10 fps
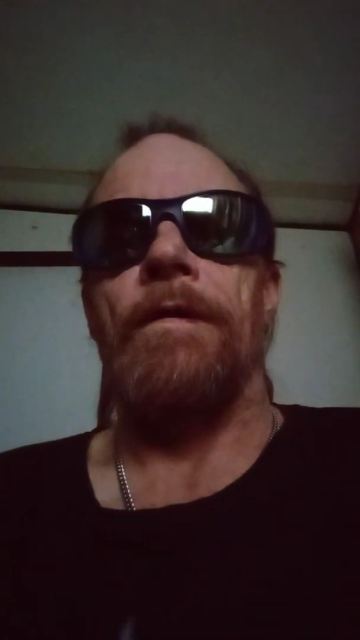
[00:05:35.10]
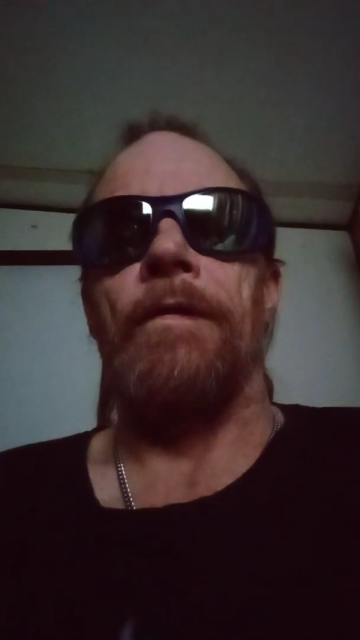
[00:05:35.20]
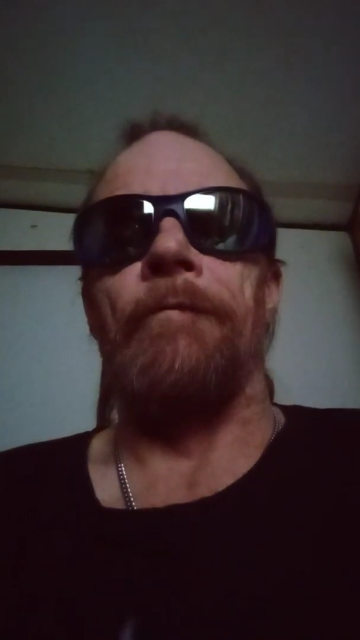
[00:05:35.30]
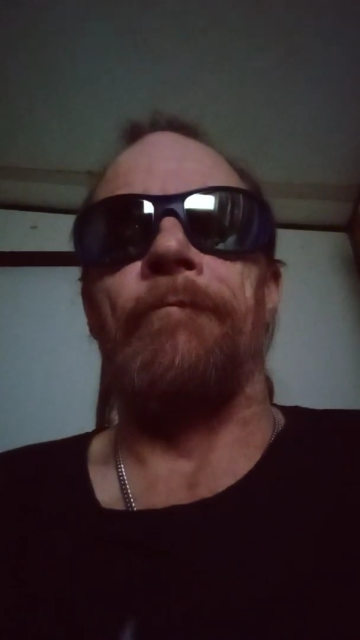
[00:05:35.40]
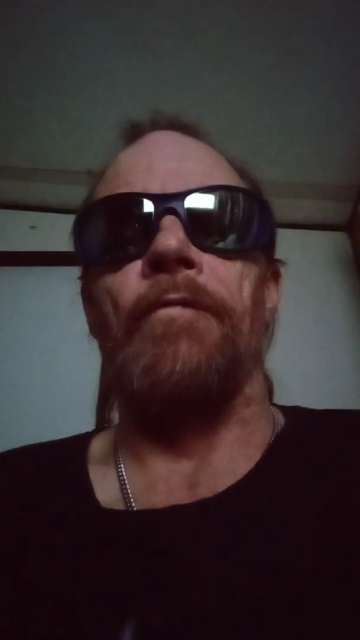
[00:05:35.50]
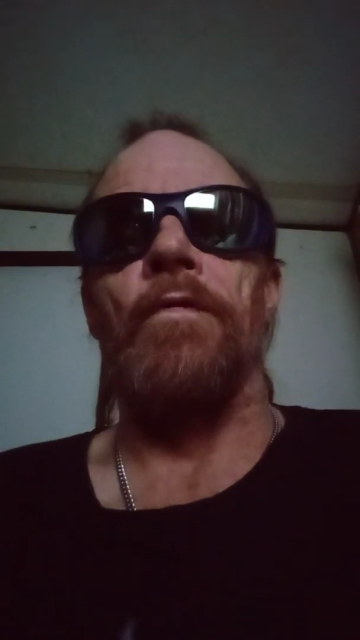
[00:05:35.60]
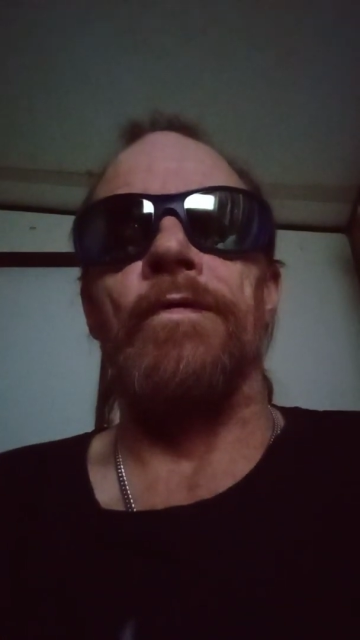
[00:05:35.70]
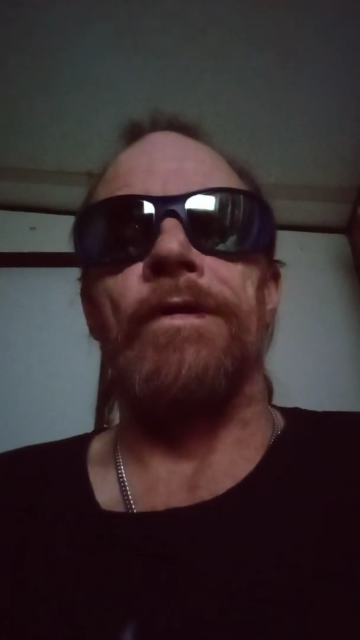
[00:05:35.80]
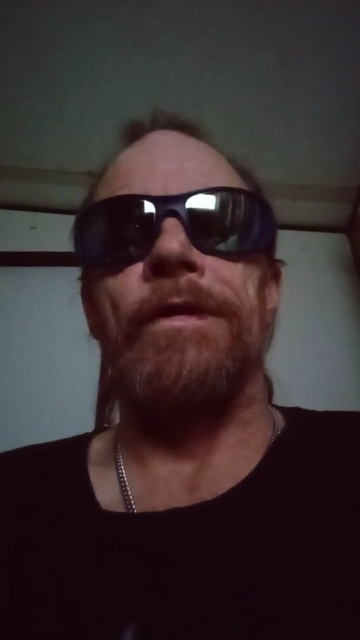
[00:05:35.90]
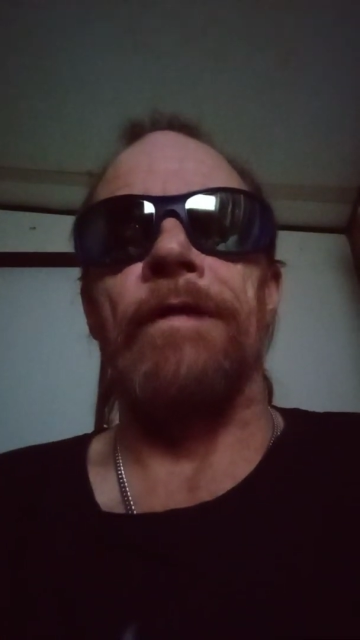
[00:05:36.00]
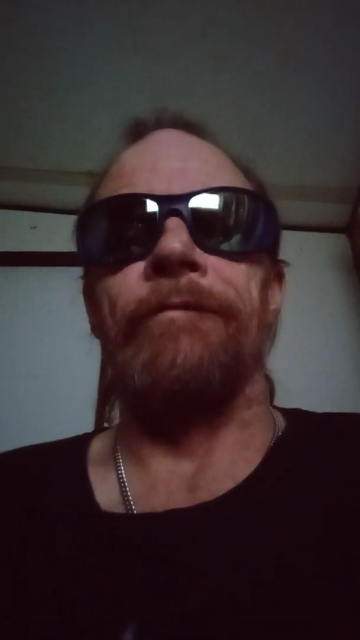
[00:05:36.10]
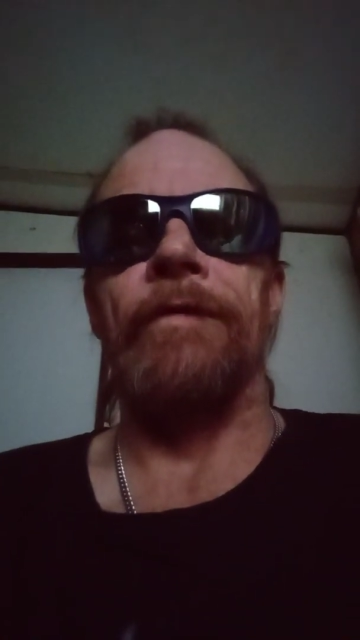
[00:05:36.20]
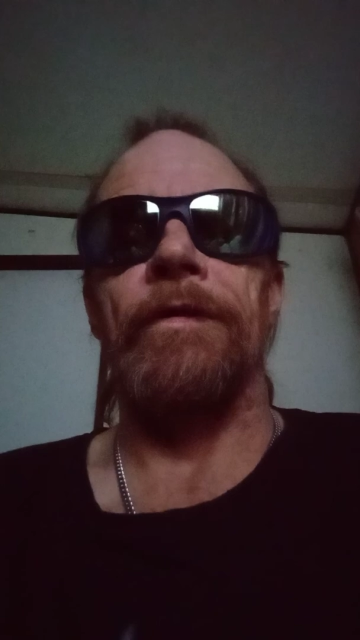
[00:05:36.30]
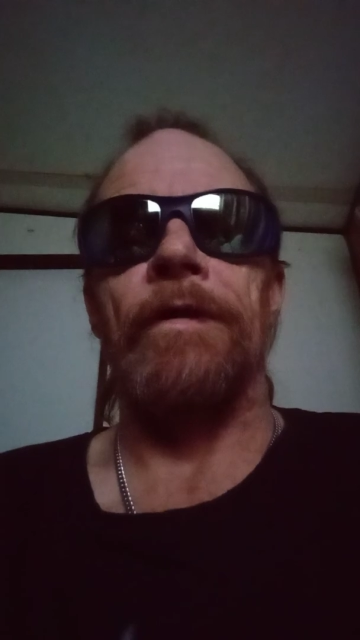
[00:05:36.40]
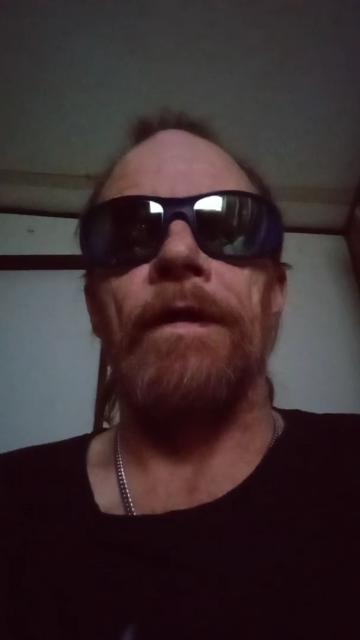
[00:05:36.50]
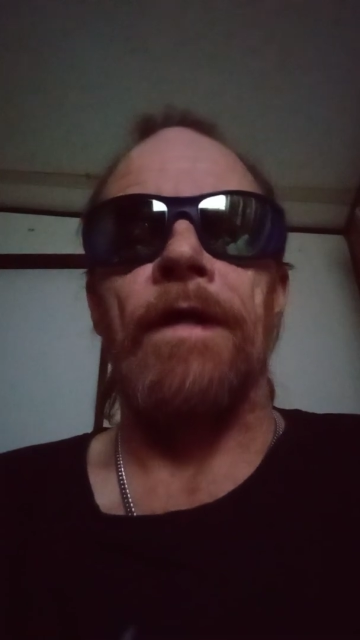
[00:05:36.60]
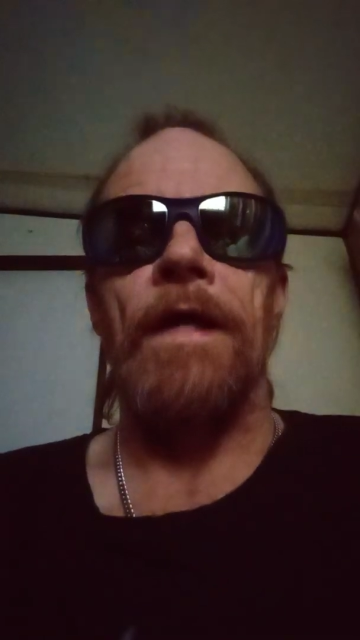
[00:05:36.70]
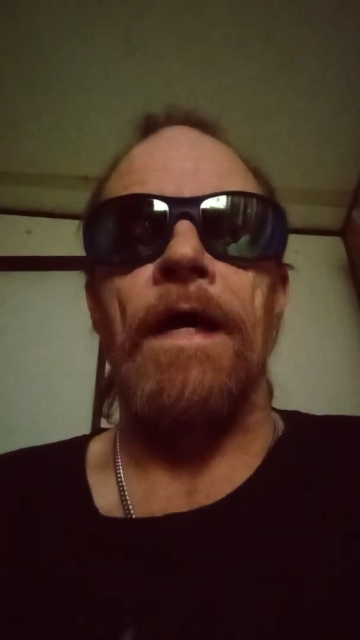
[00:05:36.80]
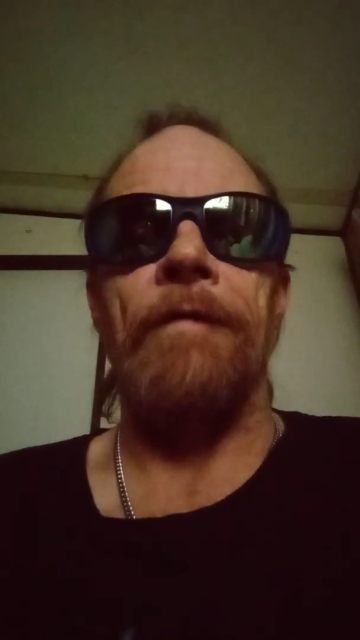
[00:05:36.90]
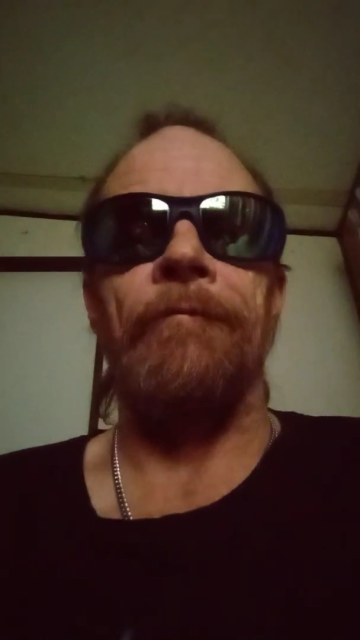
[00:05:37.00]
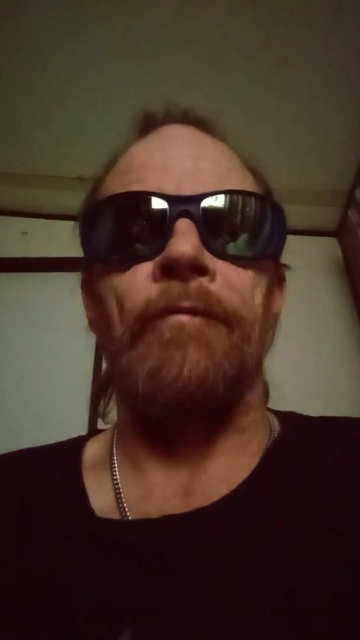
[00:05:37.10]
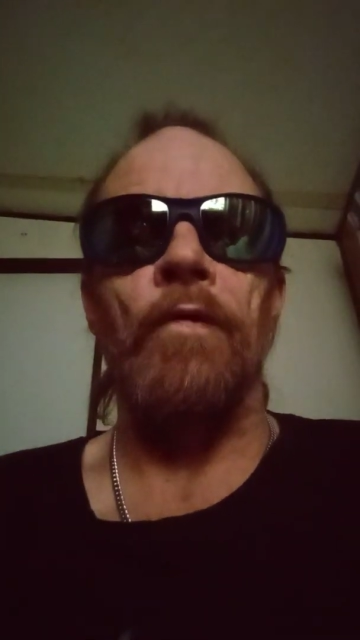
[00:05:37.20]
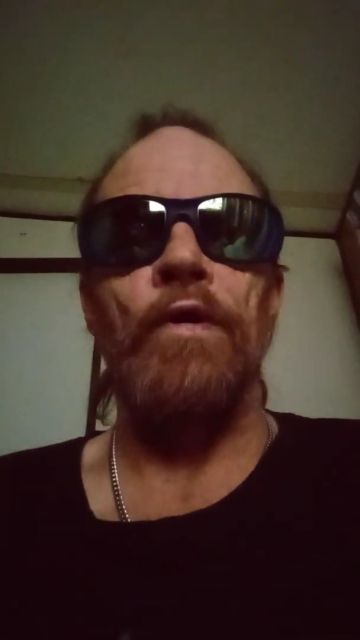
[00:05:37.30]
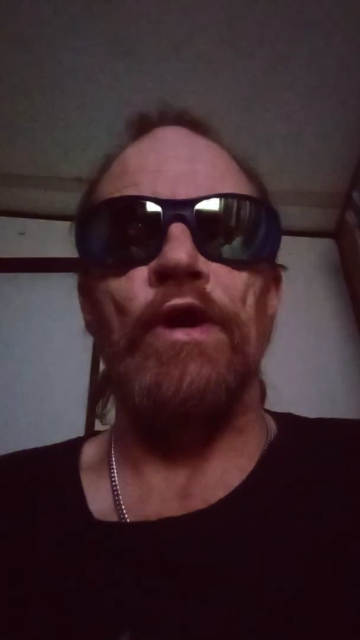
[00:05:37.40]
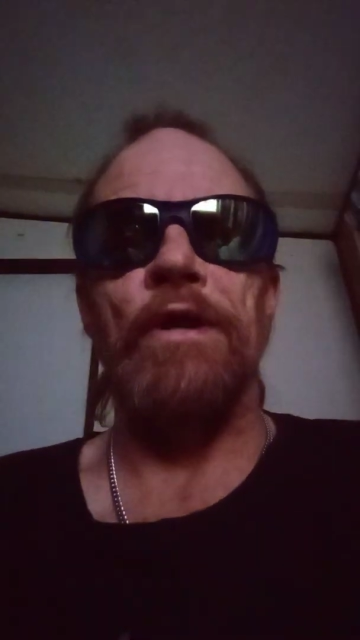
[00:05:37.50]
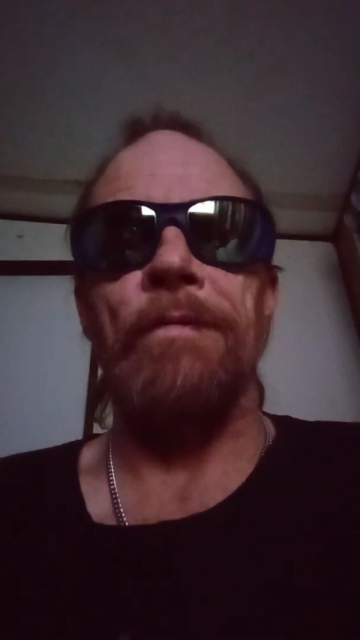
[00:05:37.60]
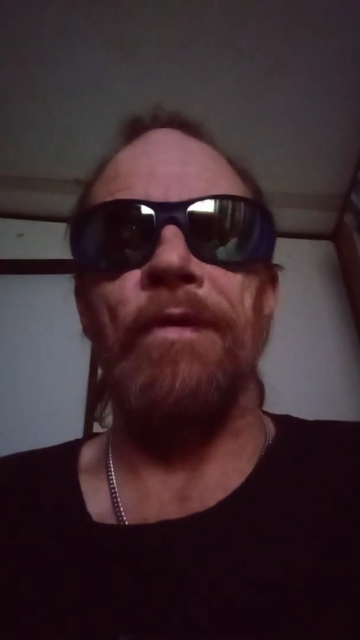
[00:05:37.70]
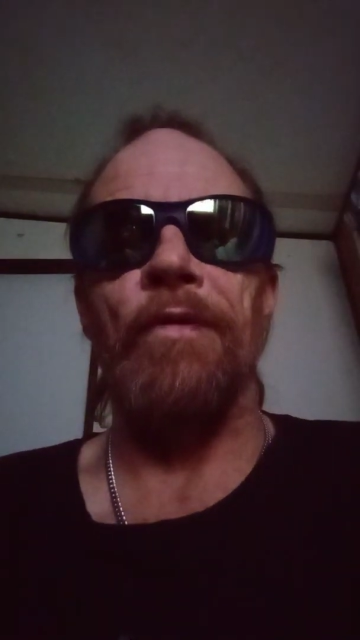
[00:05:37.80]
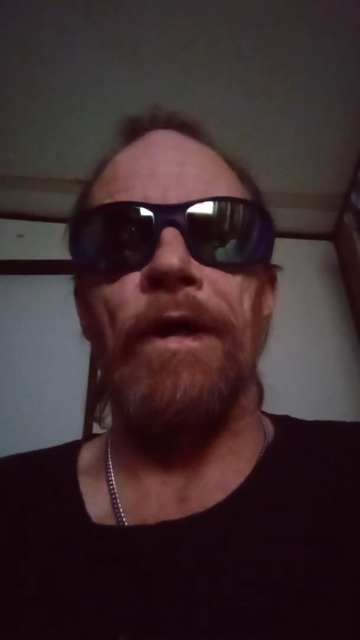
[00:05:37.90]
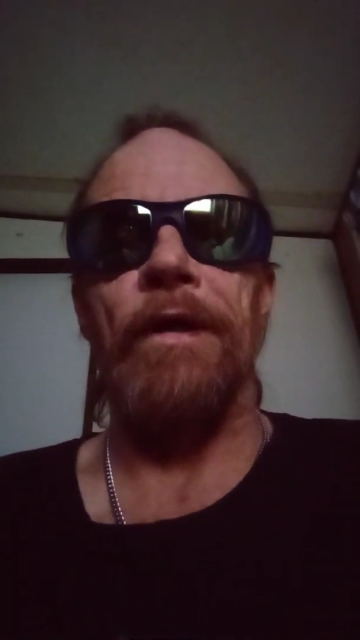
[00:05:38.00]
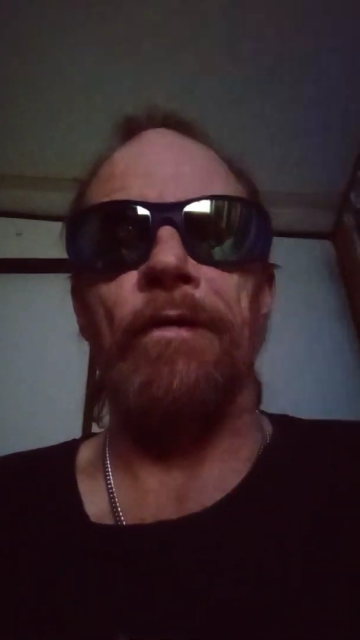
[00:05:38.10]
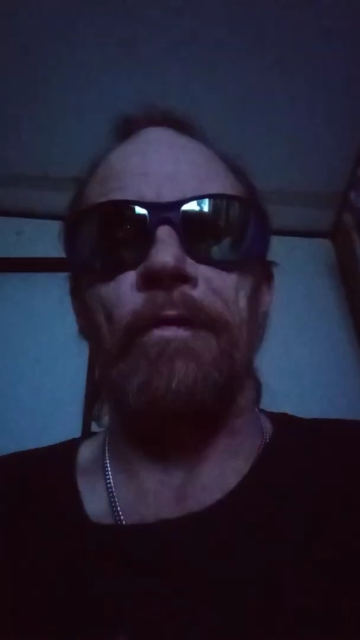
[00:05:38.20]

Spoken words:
The 4-7, a force to be reckoned